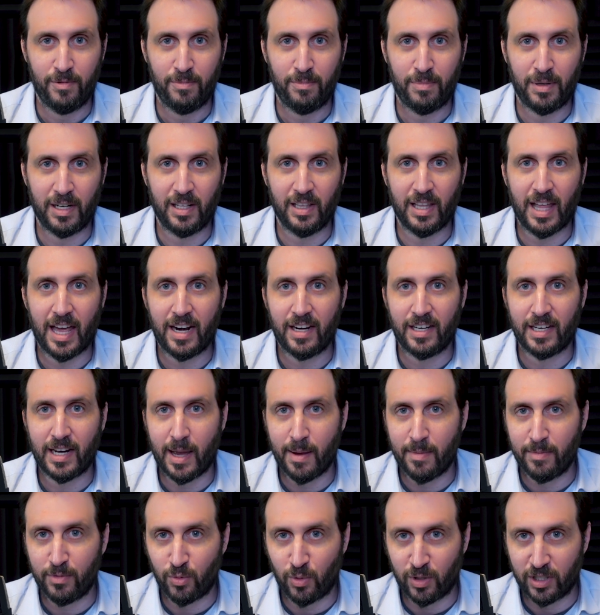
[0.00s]
But a lot of
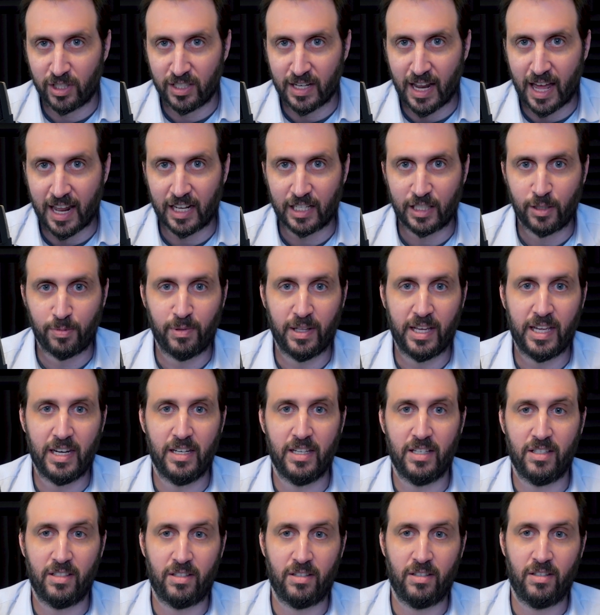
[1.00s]
times what's not explained
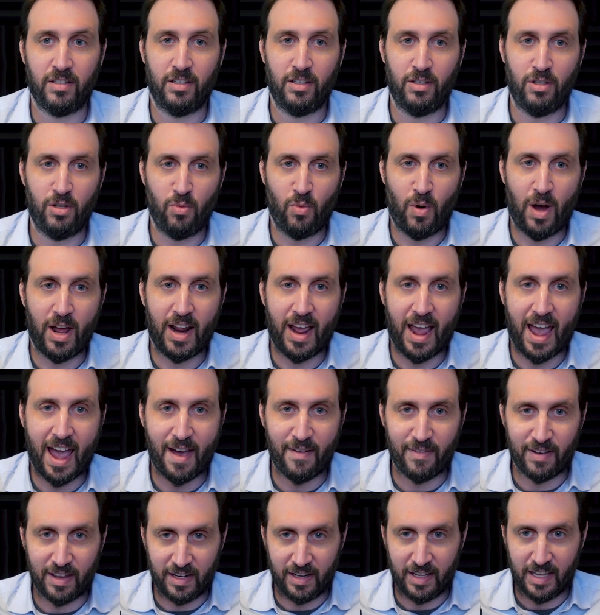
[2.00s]
is you want to
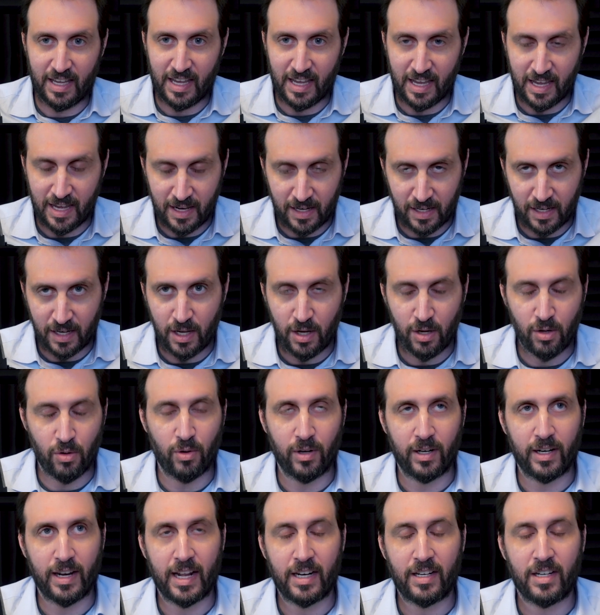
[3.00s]
have it in you,
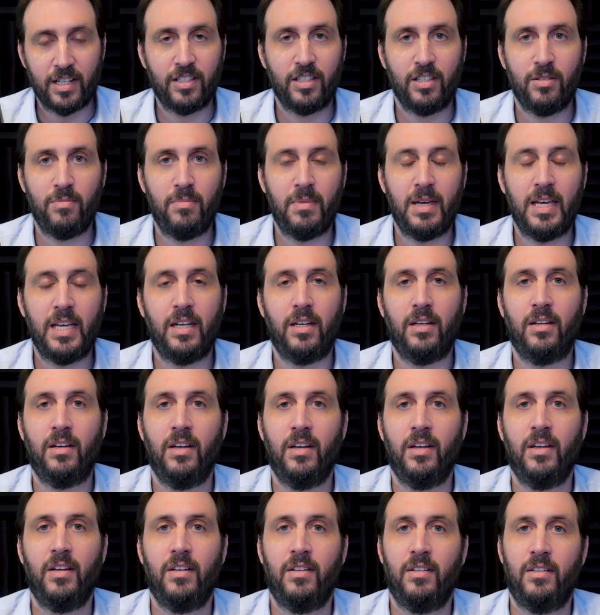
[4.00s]
and that doesn't mean
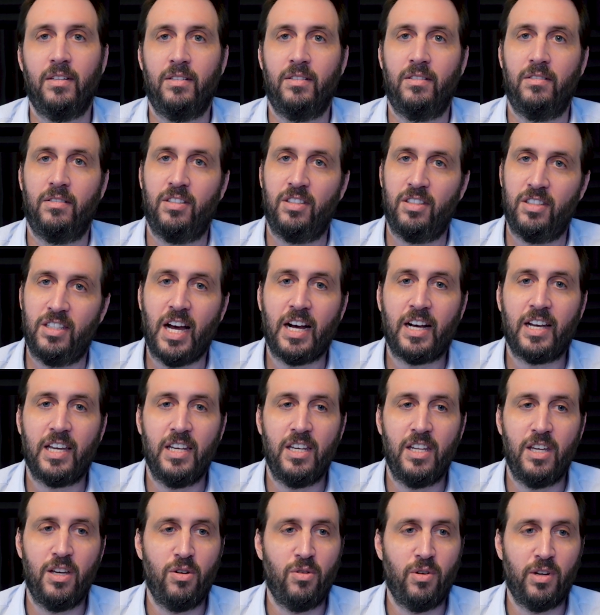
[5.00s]
stuck
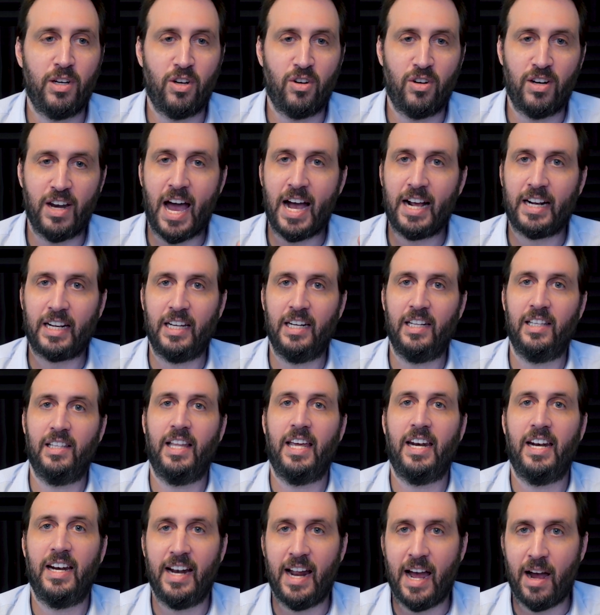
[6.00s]
in you and you're not going to
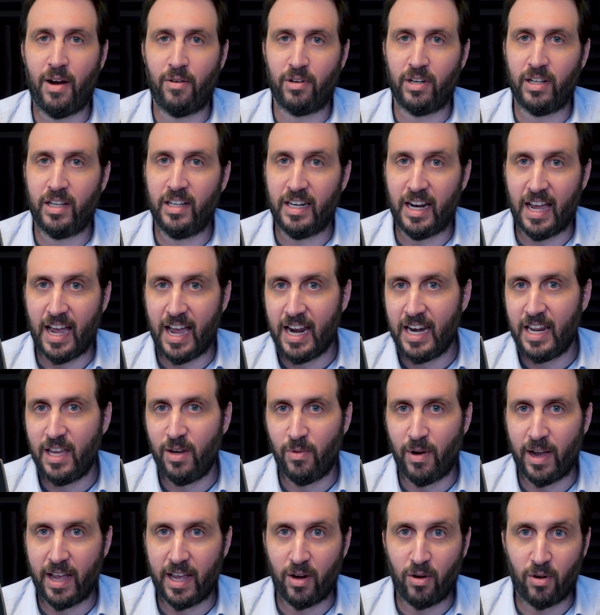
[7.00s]
let it out in any
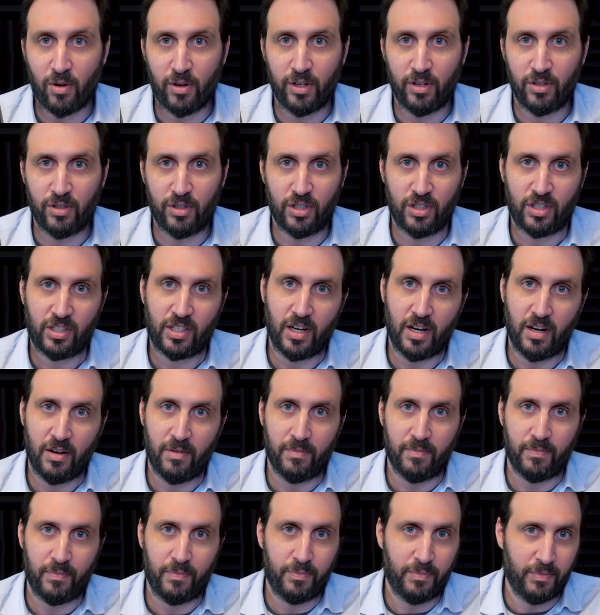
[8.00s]
way, or you're just going to
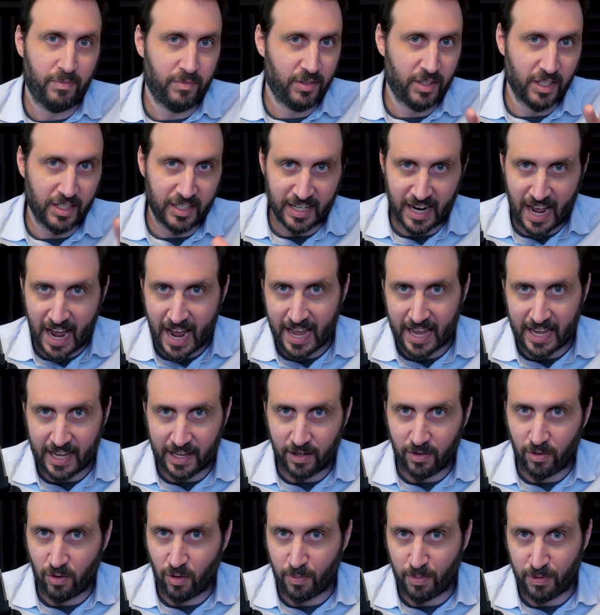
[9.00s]
deny
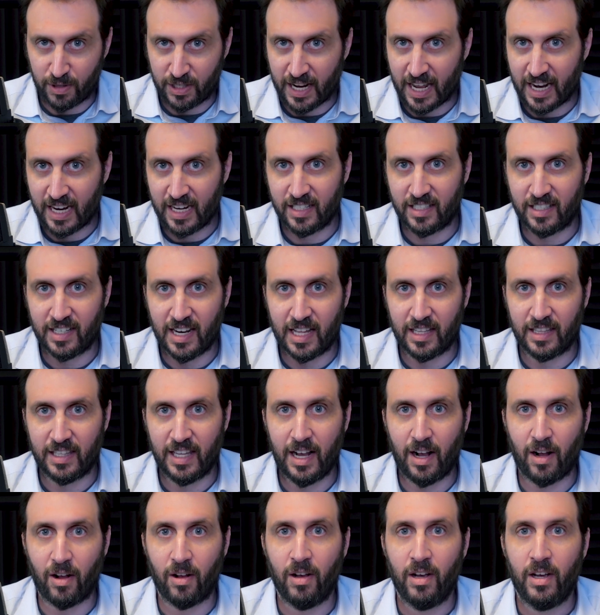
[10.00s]
it or pretend it's not
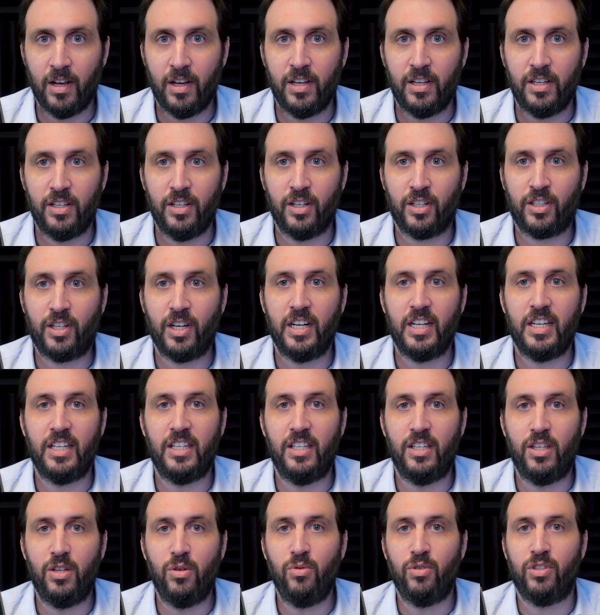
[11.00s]
there. You're going to
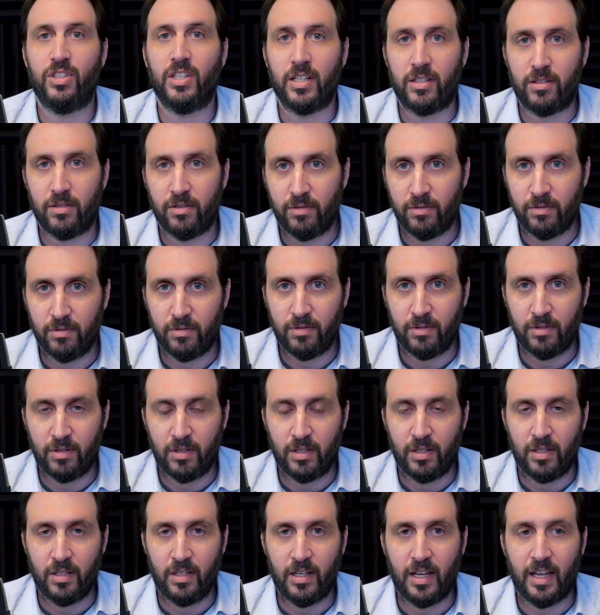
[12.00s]
use it.
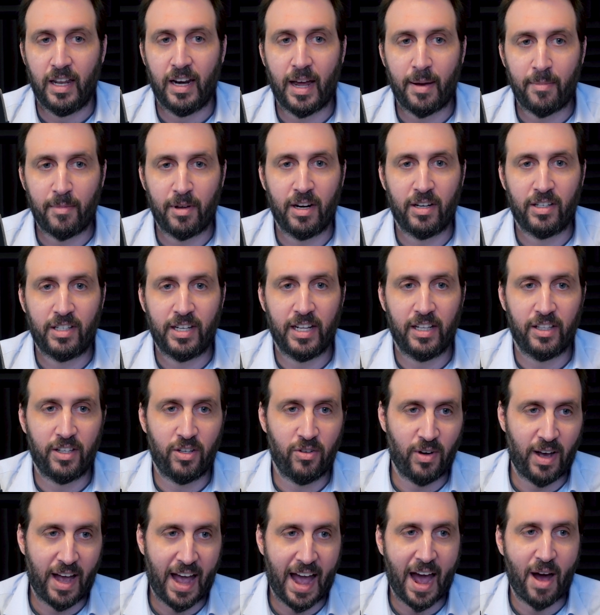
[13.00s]
And I'm going to tell
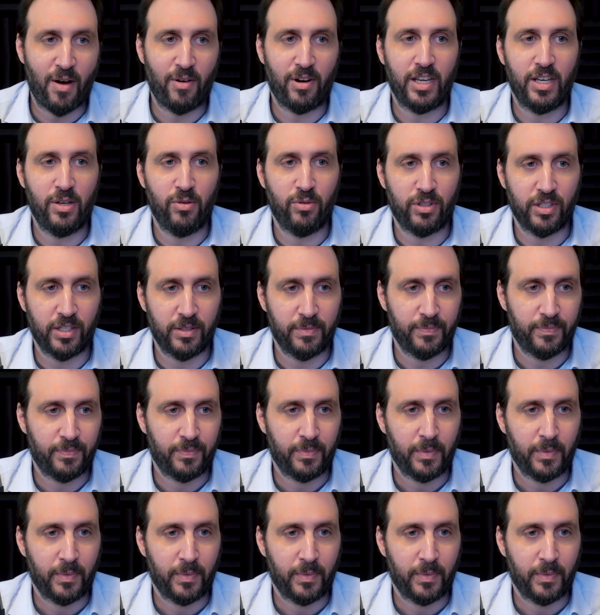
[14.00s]
you how to use it.